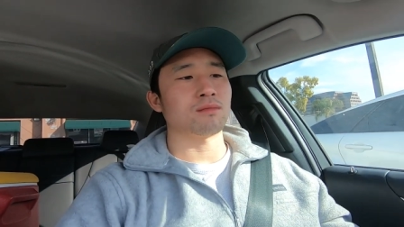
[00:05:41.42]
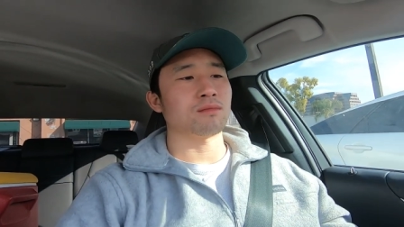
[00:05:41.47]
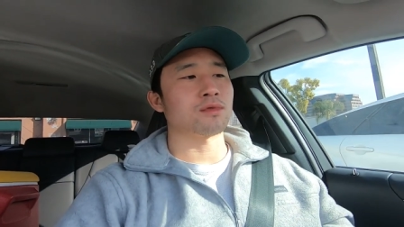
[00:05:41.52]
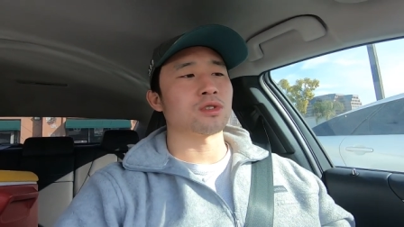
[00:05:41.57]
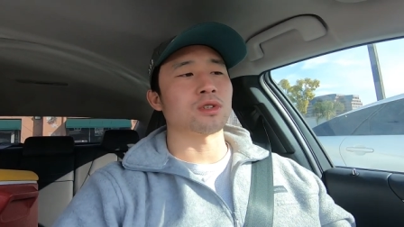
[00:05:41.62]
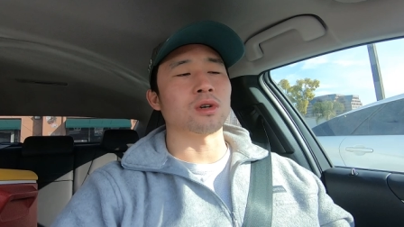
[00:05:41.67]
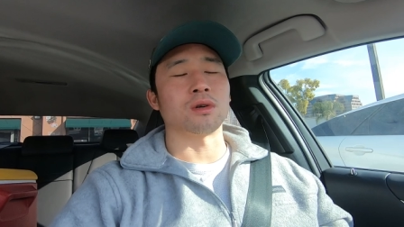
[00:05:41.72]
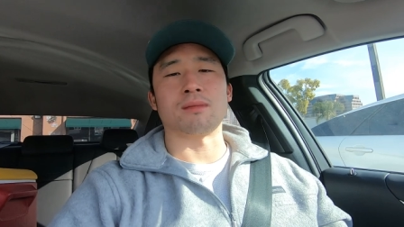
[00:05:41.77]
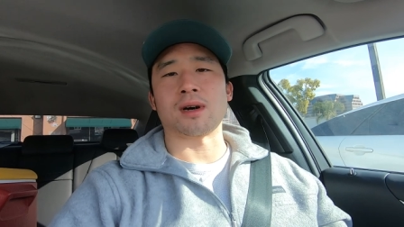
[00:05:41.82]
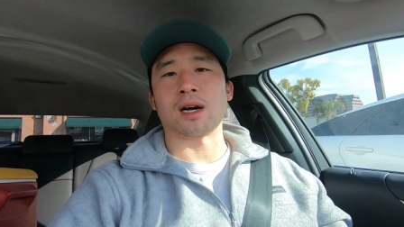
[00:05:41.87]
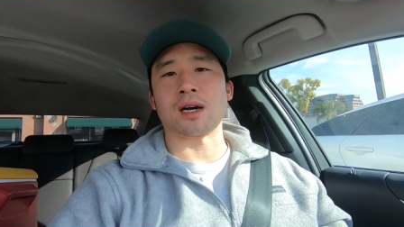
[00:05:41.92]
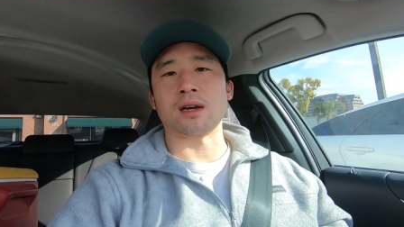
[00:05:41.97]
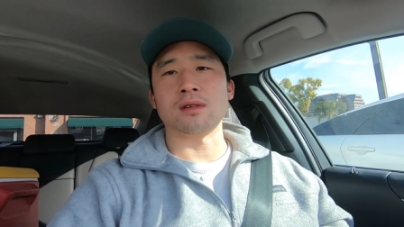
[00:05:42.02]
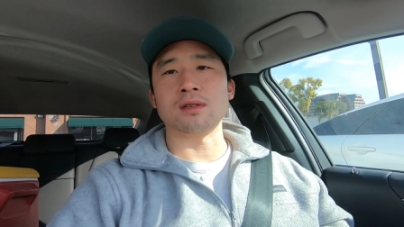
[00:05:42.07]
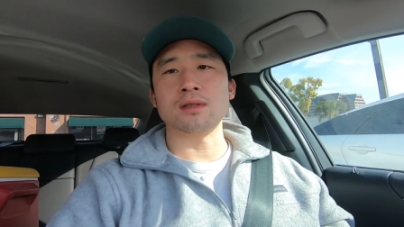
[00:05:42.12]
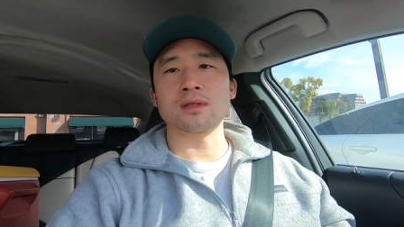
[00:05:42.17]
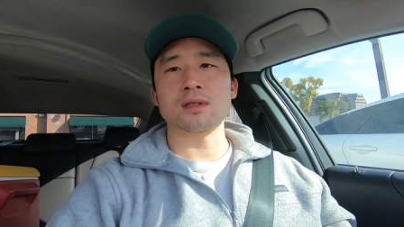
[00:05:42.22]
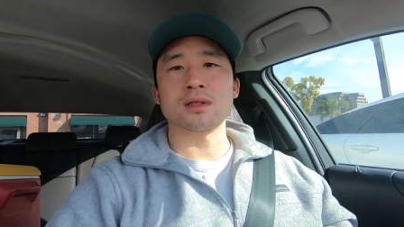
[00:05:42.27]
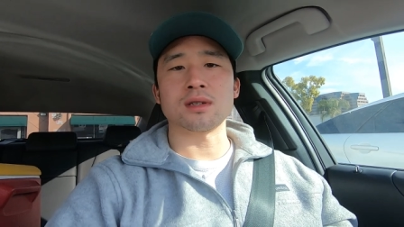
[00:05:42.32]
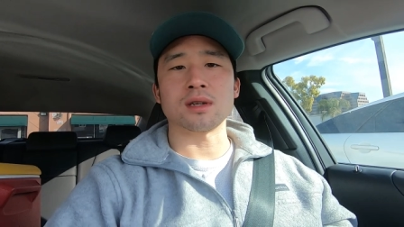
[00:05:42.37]
so
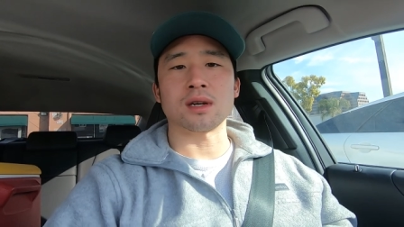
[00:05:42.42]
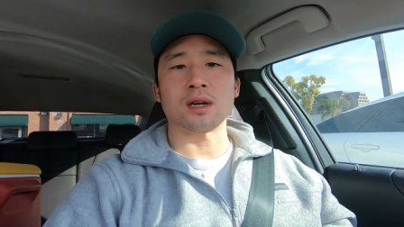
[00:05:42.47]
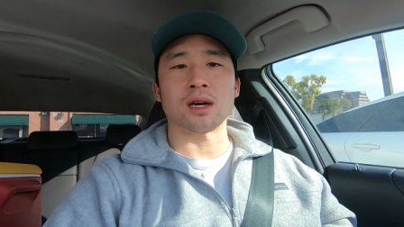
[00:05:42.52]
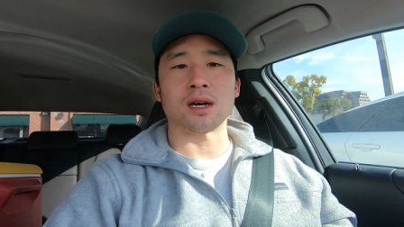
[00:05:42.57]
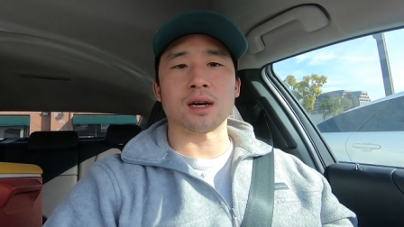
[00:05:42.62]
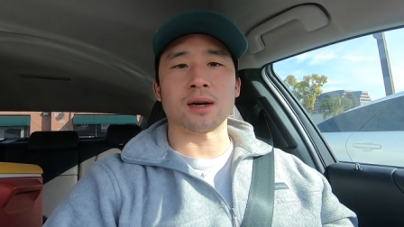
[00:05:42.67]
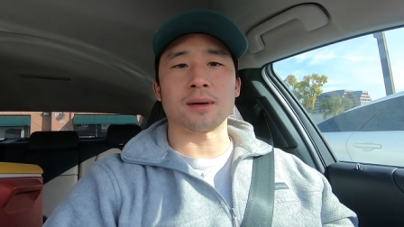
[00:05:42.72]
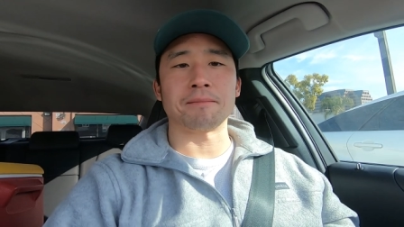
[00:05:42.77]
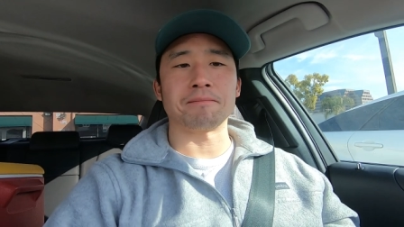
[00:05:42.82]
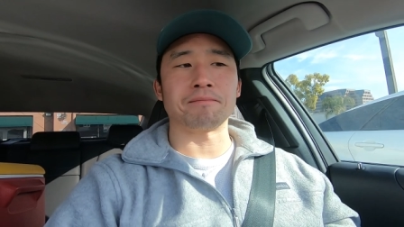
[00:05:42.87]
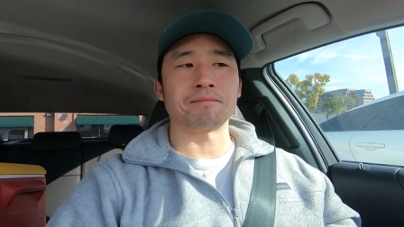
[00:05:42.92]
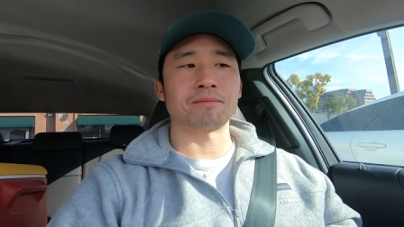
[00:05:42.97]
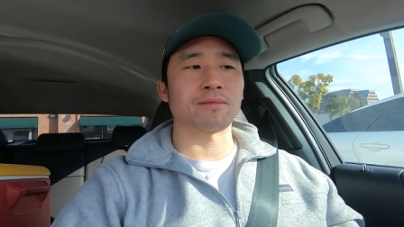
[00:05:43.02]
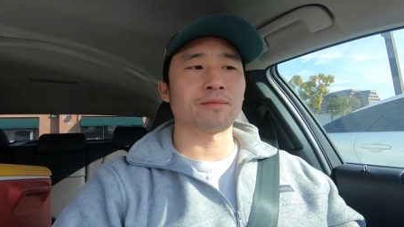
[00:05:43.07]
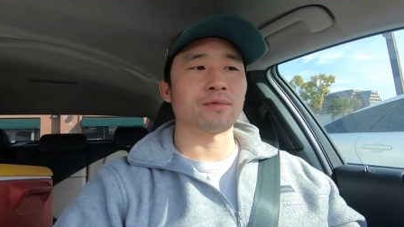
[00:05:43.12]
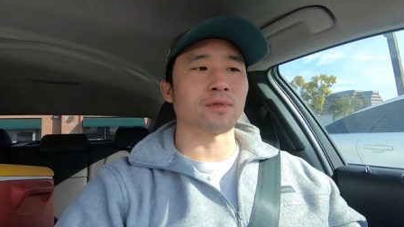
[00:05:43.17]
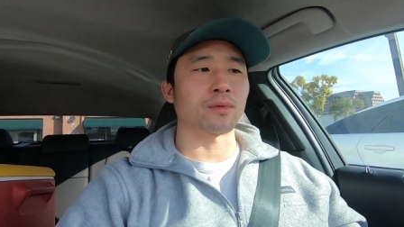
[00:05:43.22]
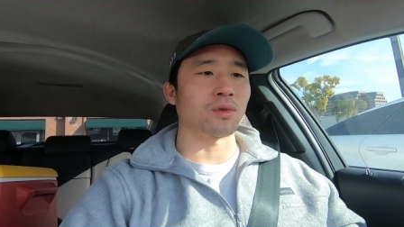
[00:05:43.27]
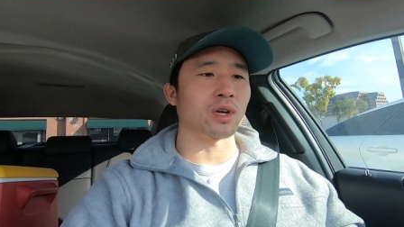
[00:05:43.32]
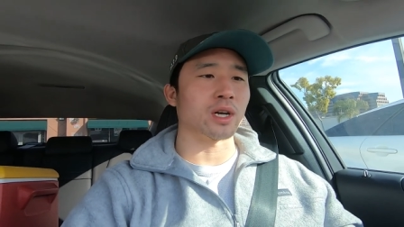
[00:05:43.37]
miles, from
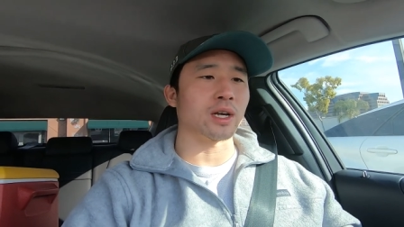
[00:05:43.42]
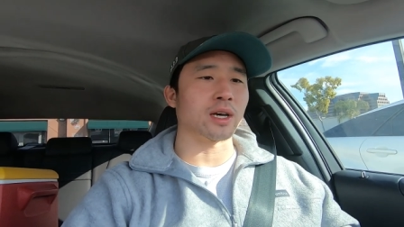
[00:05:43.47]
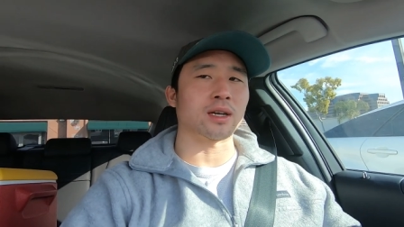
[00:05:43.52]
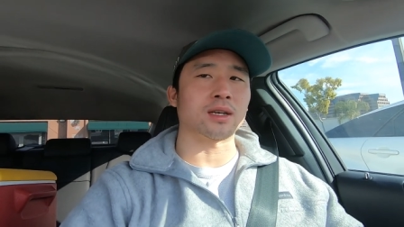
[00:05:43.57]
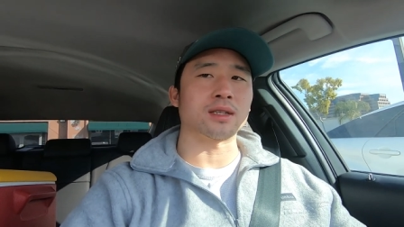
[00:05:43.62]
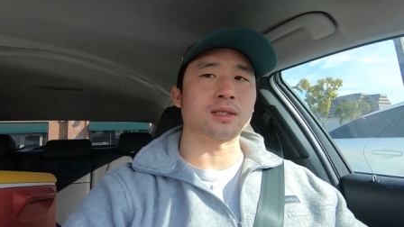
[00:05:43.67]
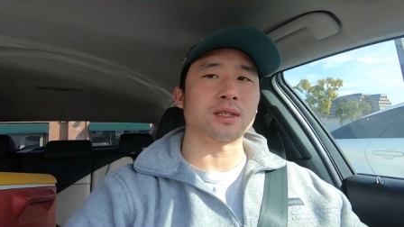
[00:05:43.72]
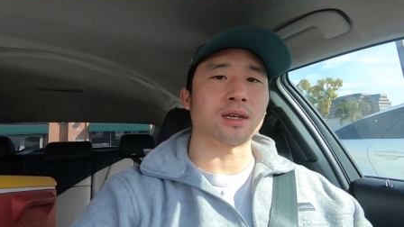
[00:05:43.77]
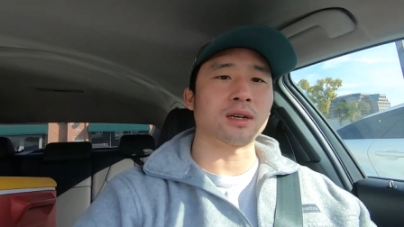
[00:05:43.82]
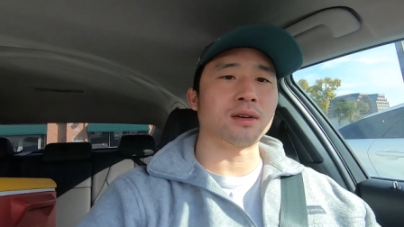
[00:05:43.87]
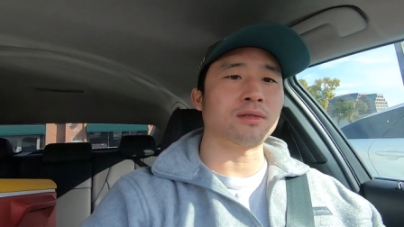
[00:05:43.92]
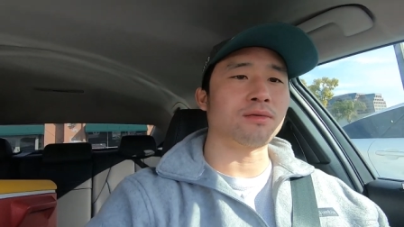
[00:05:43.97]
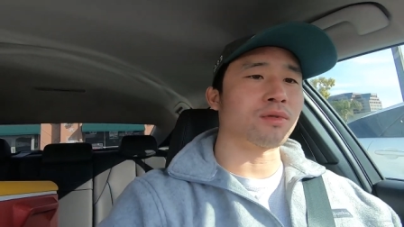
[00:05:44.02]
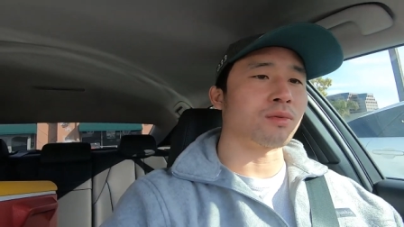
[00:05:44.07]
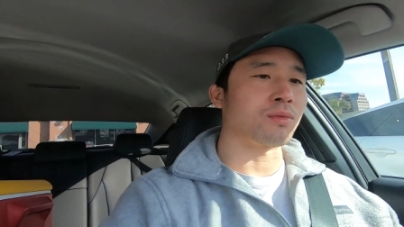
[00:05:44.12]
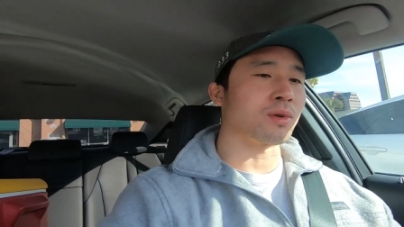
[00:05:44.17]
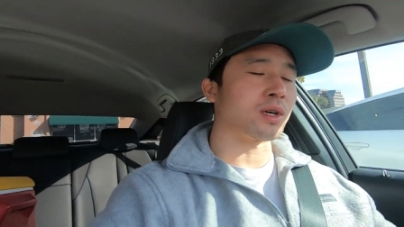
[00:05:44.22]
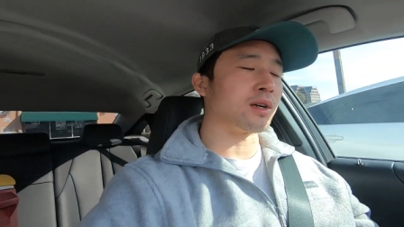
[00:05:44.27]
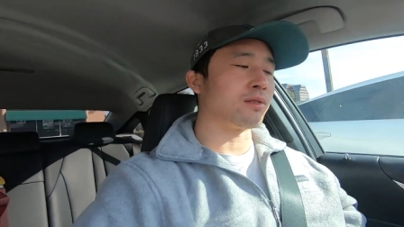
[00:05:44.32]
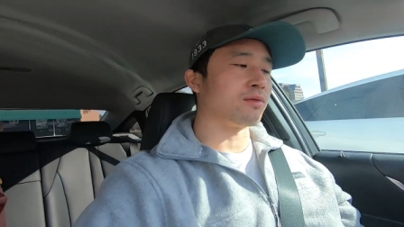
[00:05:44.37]
what I could tell,
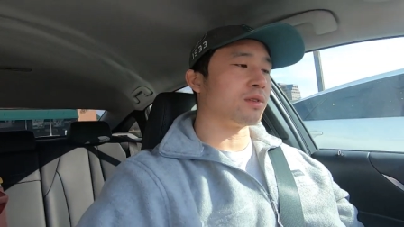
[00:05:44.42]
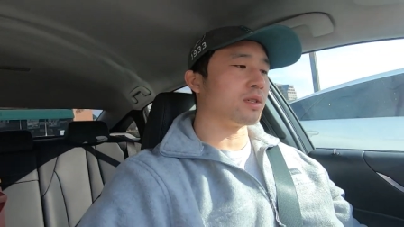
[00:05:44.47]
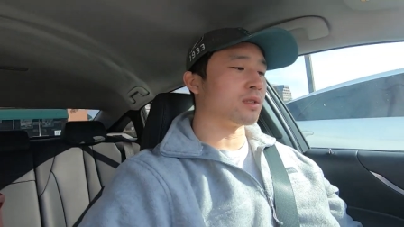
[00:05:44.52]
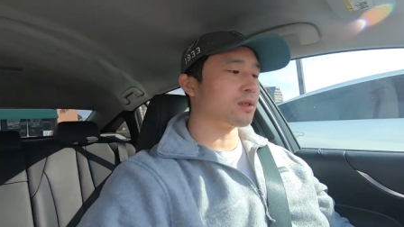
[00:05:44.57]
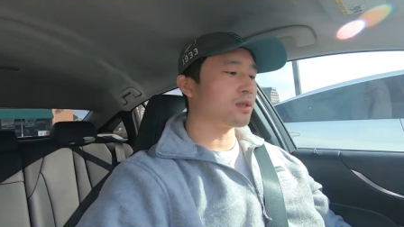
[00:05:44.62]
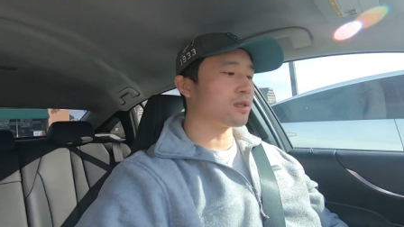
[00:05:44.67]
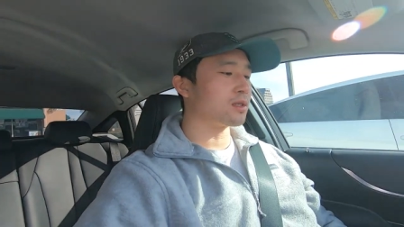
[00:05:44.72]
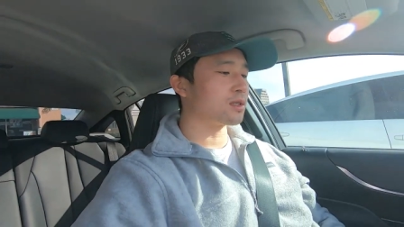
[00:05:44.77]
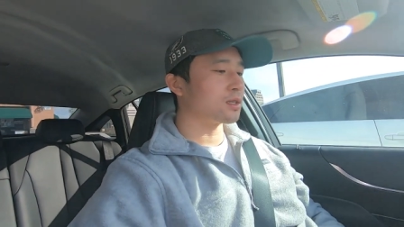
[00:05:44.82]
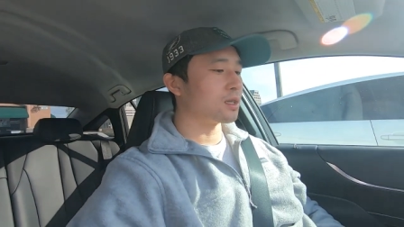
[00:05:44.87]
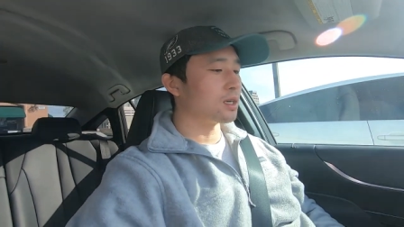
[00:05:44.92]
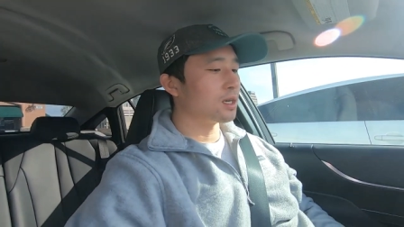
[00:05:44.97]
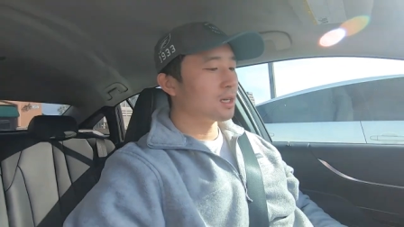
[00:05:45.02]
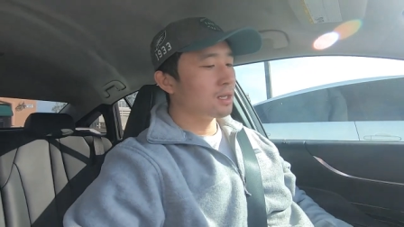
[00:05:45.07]
from what I researched.